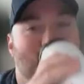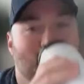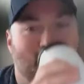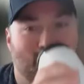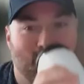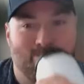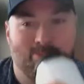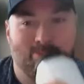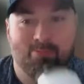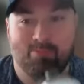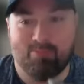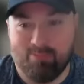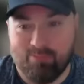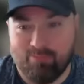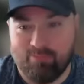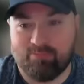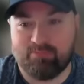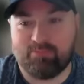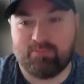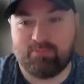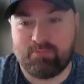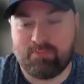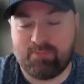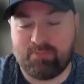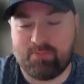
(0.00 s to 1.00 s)

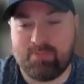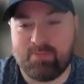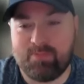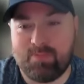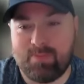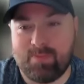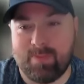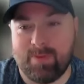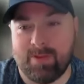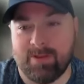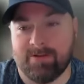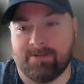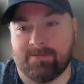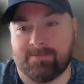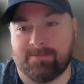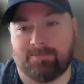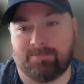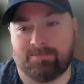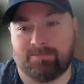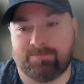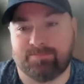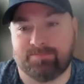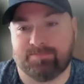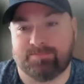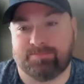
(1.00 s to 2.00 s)

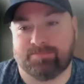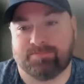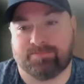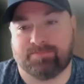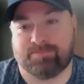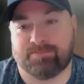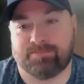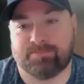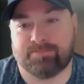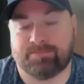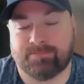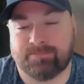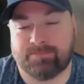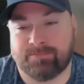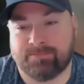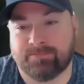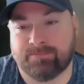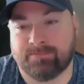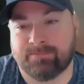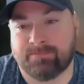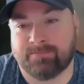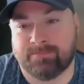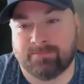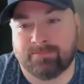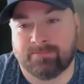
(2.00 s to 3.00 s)

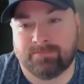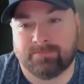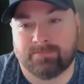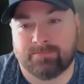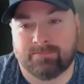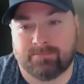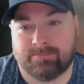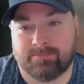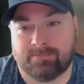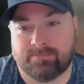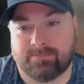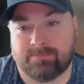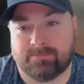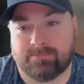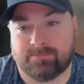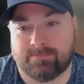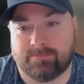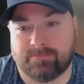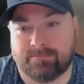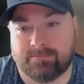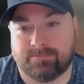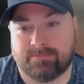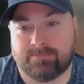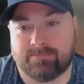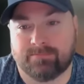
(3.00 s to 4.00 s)

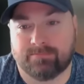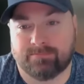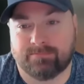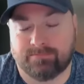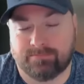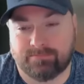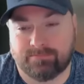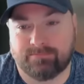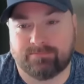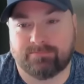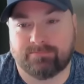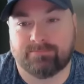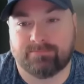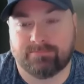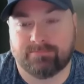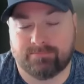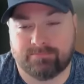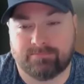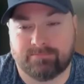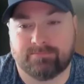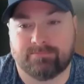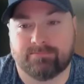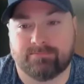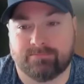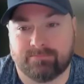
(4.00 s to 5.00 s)

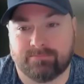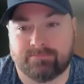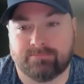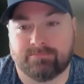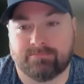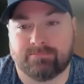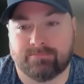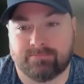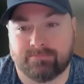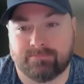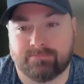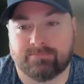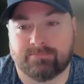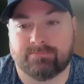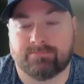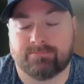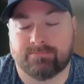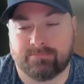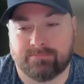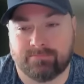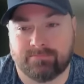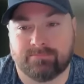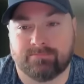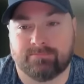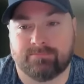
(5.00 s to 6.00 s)

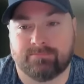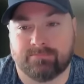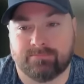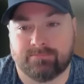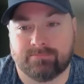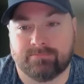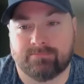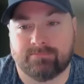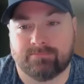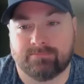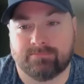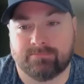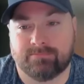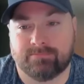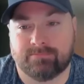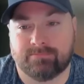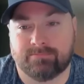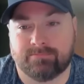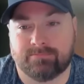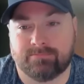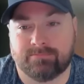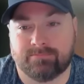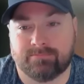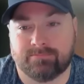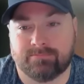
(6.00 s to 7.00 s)

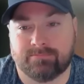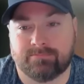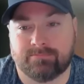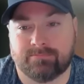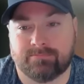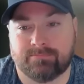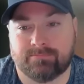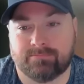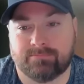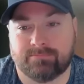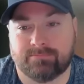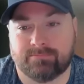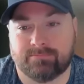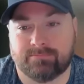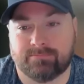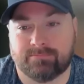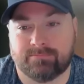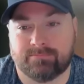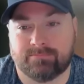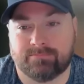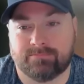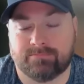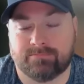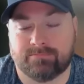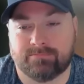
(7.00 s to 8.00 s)
[no speech]